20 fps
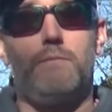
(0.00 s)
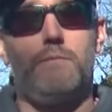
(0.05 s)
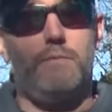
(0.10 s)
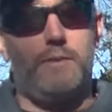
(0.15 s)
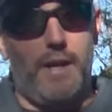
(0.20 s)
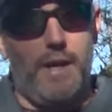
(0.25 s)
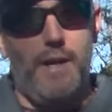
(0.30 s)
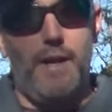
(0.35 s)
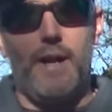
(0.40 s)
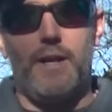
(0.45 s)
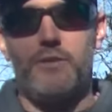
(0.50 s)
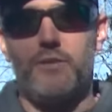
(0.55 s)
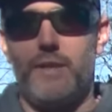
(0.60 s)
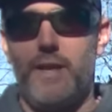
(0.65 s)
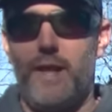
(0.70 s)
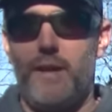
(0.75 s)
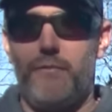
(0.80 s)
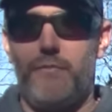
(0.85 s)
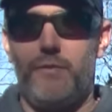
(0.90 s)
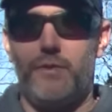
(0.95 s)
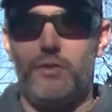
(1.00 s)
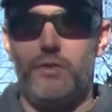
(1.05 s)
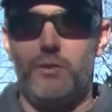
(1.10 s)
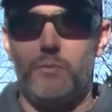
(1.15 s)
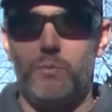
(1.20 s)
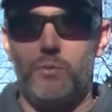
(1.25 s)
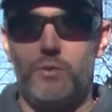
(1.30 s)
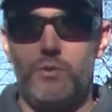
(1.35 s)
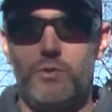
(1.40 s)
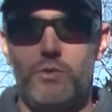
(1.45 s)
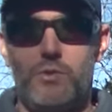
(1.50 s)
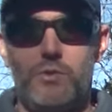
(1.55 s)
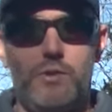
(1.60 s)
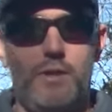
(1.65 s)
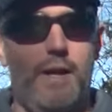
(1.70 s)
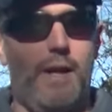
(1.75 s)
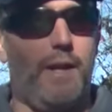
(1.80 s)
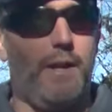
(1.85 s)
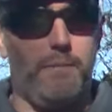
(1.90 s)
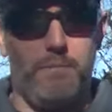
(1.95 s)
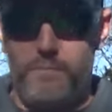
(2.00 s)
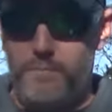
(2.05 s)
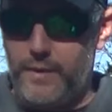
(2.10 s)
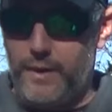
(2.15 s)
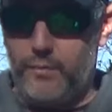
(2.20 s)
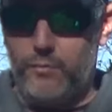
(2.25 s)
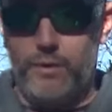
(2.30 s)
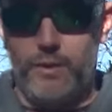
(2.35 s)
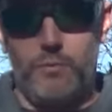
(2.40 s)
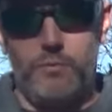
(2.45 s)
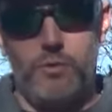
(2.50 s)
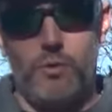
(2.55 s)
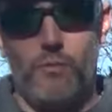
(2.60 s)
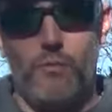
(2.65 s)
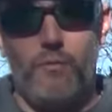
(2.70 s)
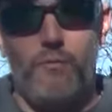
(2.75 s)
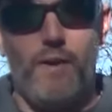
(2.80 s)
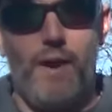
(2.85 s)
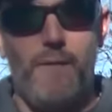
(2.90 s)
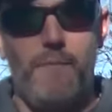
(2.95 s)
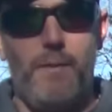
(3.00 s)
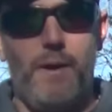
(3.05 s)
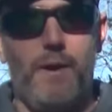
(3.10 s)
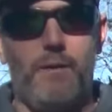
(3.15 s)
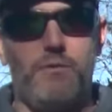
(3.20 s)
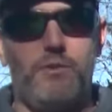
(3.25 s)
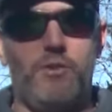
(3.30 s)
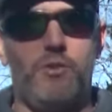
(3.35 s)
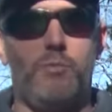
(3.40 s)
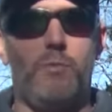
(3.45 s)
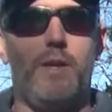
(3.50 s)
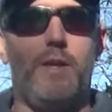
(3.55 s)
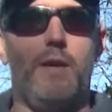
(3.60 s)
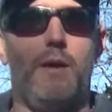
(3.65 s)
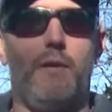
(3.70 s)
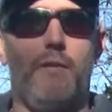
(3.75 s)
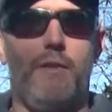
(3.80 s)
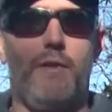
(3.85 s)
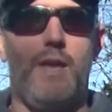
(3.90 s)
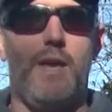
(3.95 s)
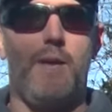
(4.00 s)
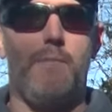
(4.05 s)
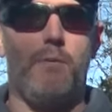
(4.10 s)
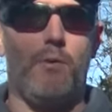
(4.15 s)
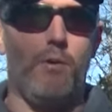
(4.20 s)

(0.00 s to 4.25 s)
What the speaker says: Dan actually had a fish that was had a pickerel that was over 5 pounds this week out of the Cape.